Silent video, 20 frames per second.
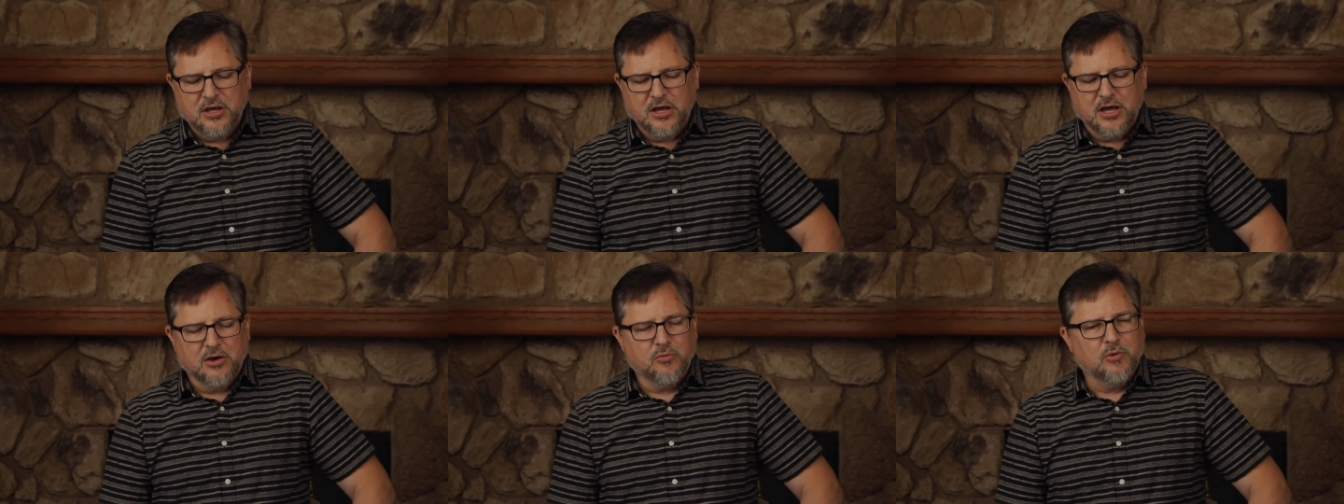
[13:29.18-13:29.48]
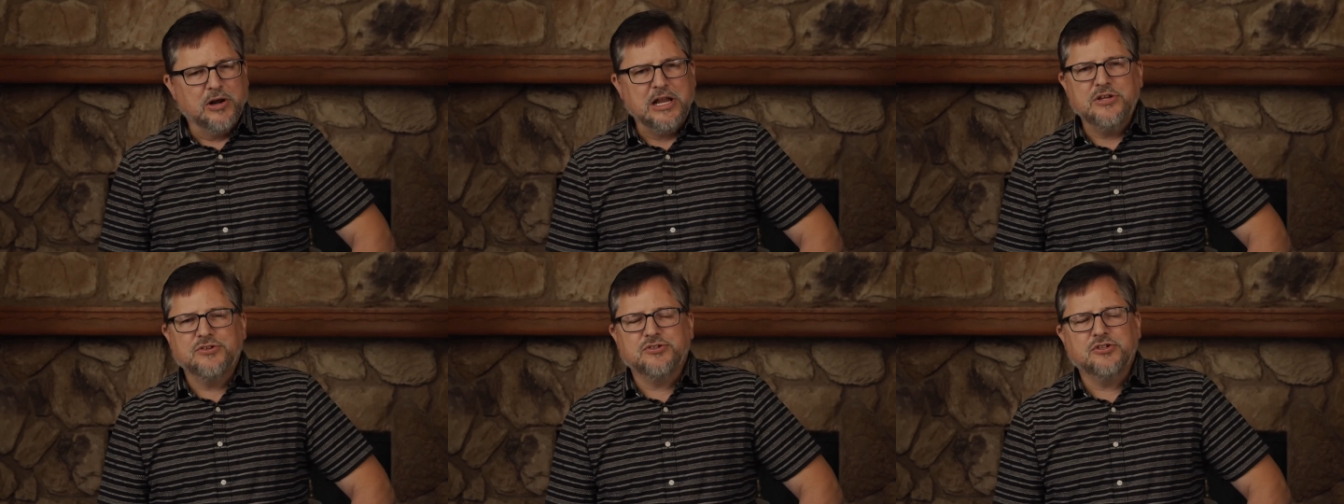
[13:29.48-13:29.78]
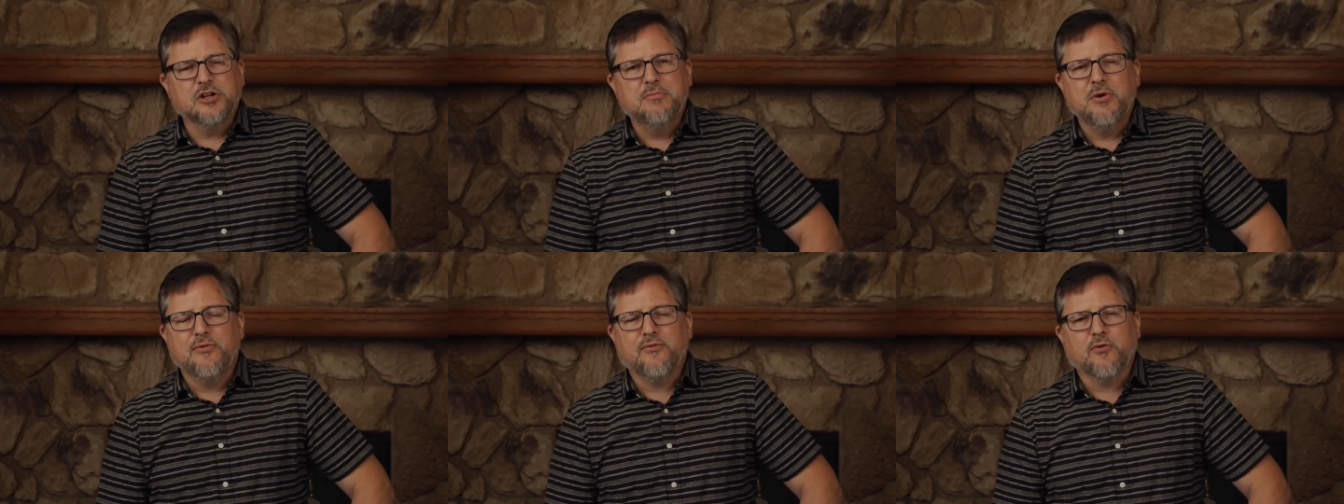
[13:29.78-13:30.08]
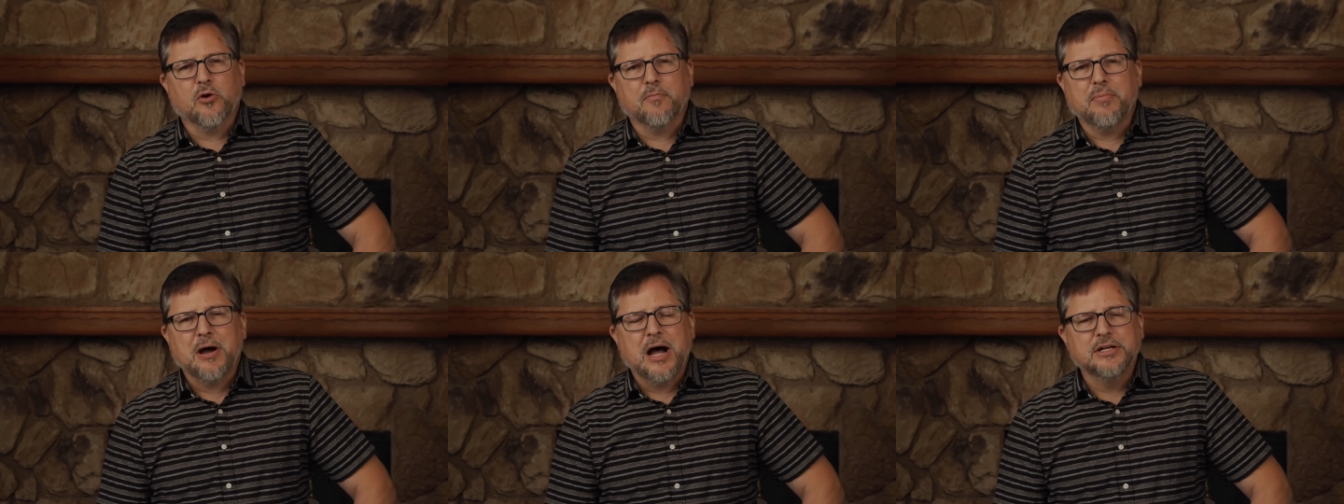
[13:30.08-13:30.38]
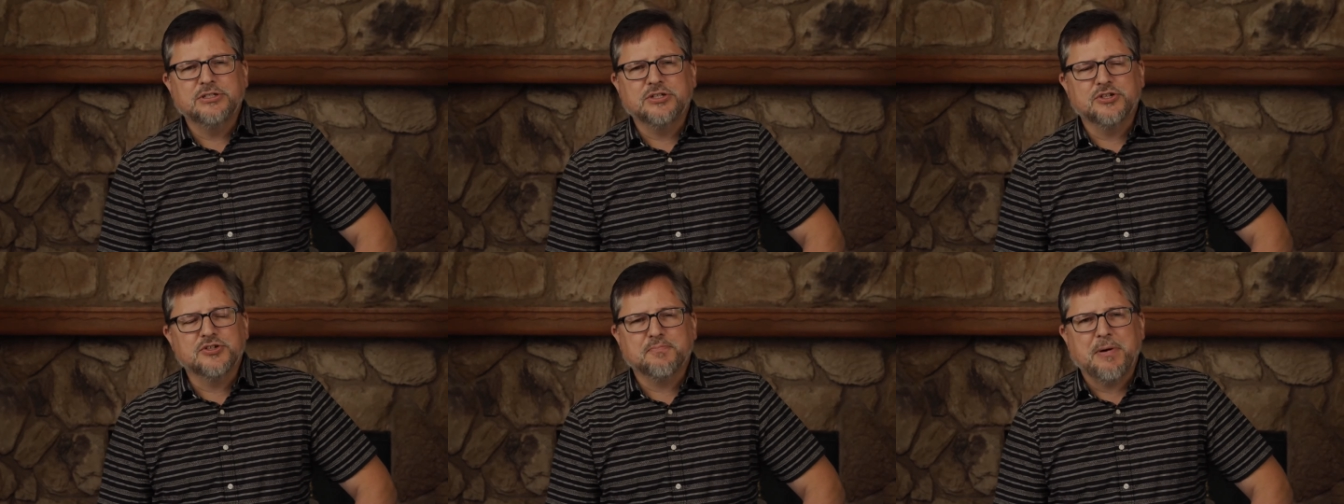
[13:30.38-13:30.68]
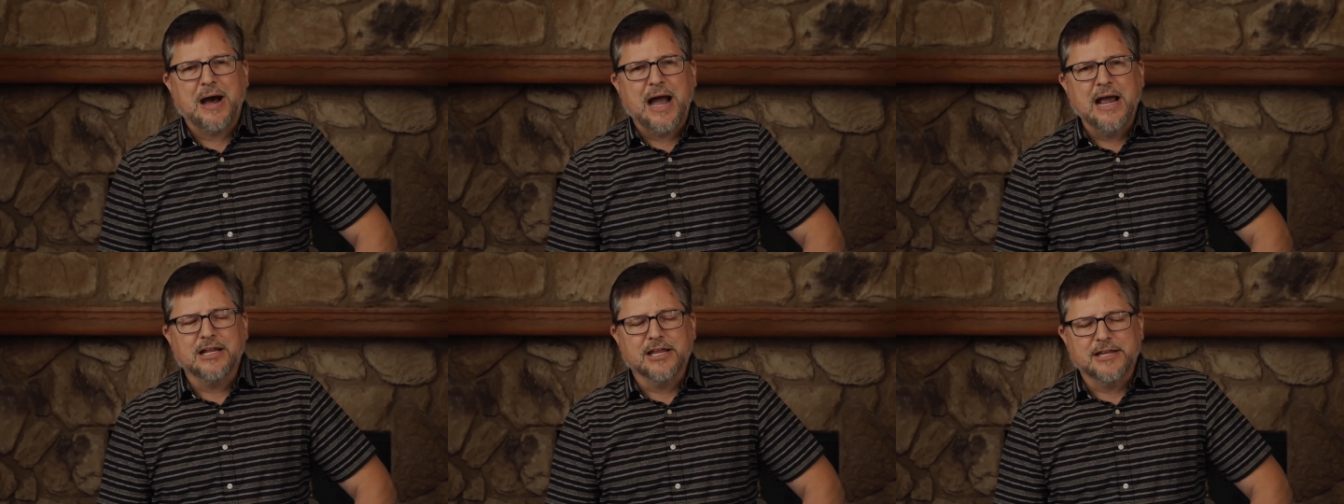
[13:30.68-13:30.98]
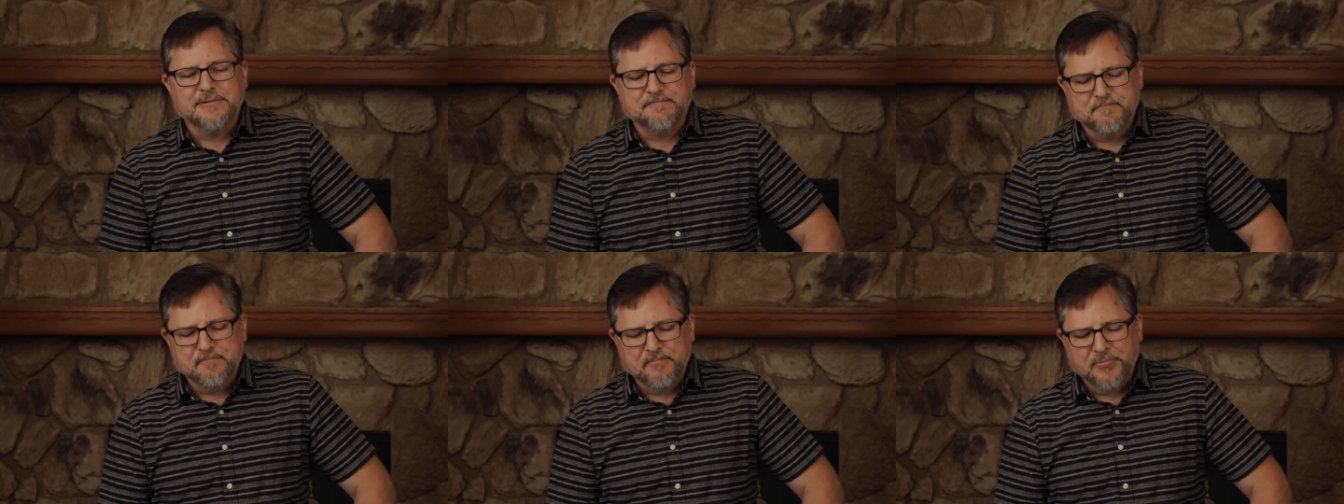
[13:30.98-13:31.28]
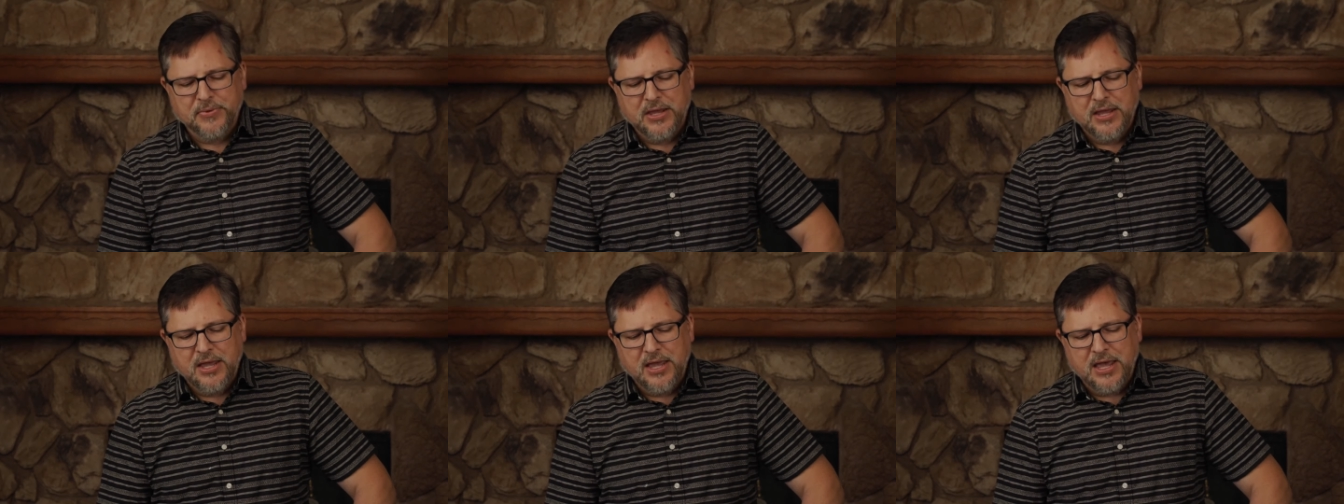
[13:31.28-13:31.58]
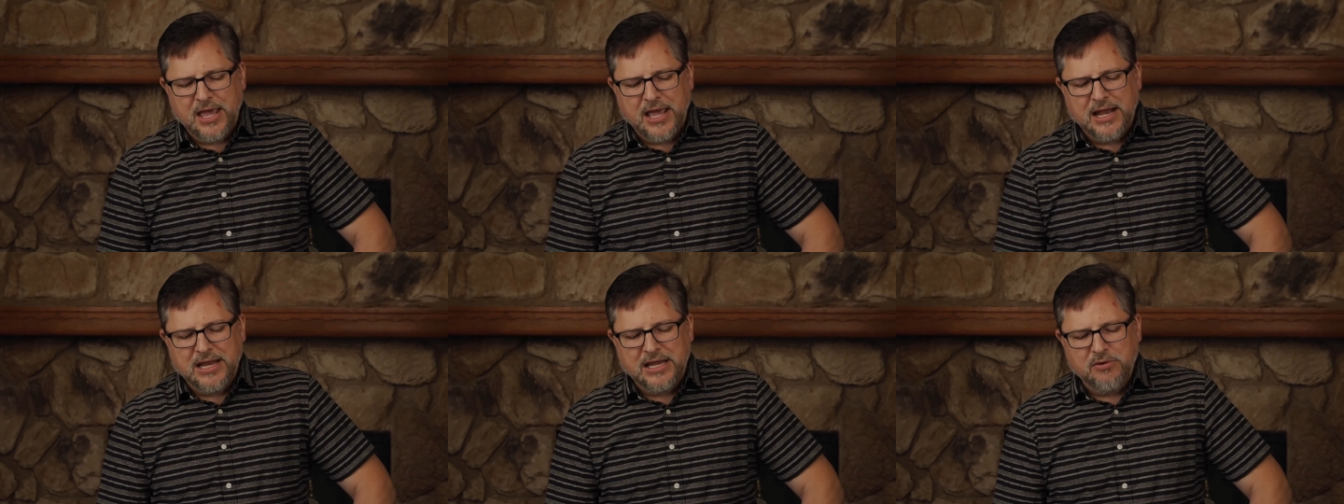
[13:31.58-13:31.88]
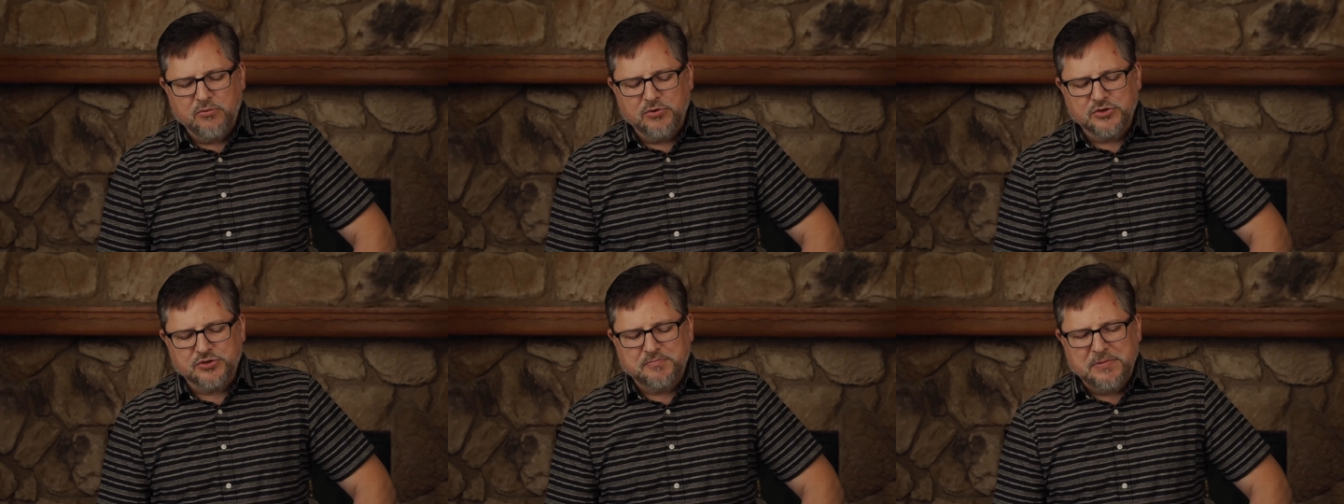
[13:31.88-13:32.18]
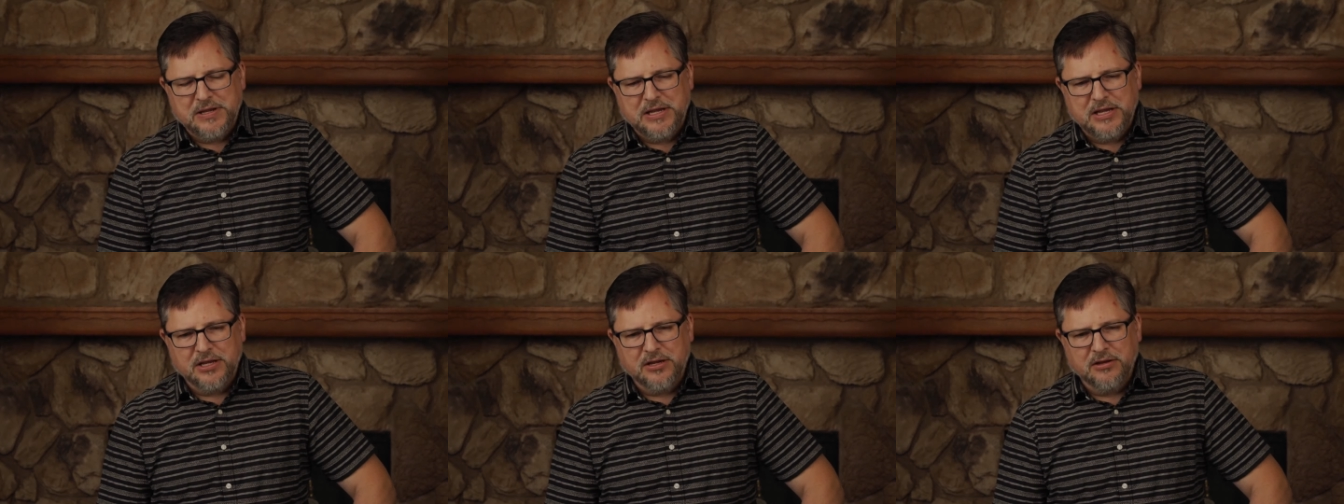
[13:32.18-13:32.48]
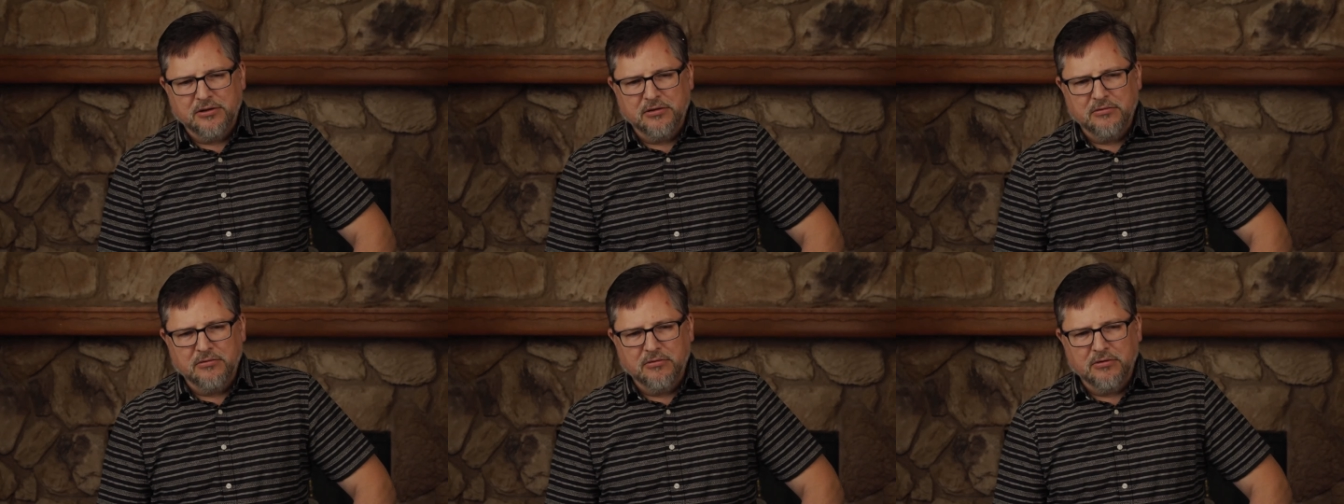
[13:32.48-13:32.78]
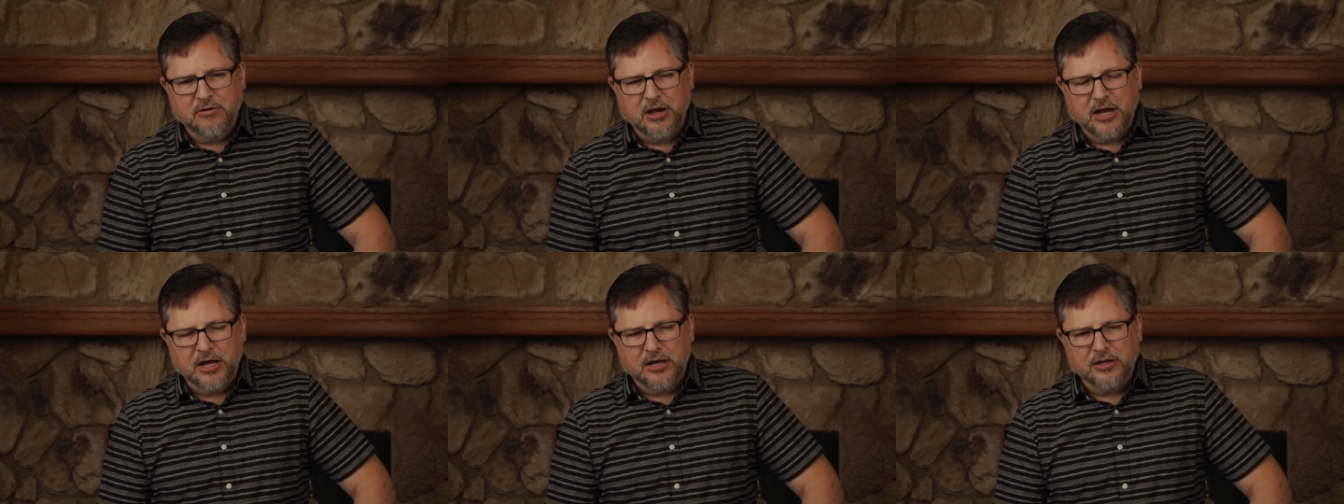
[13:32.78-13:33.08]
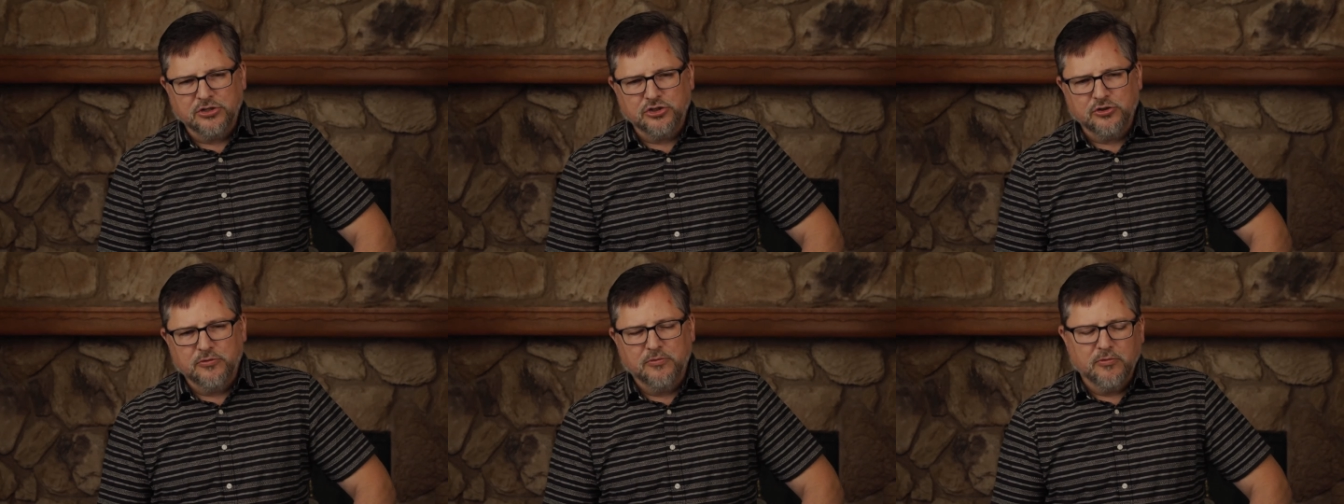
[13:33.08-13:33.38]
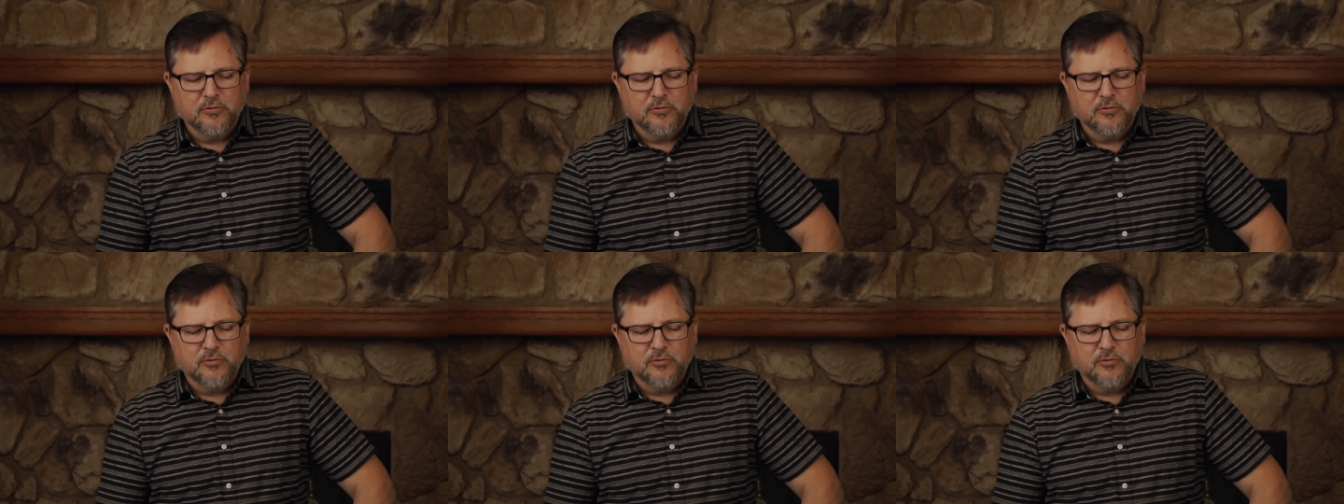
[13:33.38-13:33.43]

Uh, when He stood before Pontius Pilate and He was being uh,